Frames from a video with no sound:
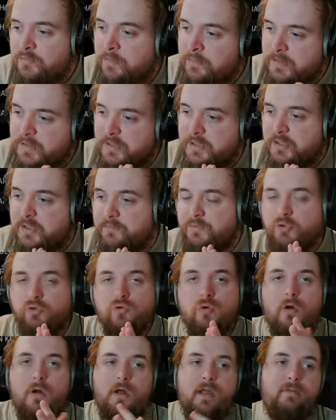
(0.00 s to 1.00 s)
remember to
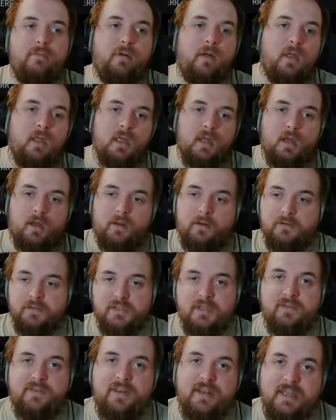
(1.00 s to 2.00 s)
subscribe. And I'll
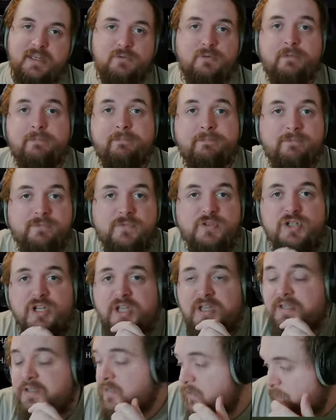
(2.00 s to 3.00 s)
see you in the next one.
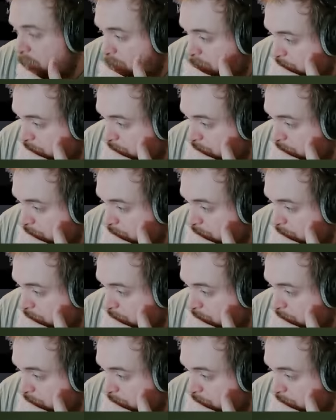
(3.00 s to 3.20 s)
Cheers.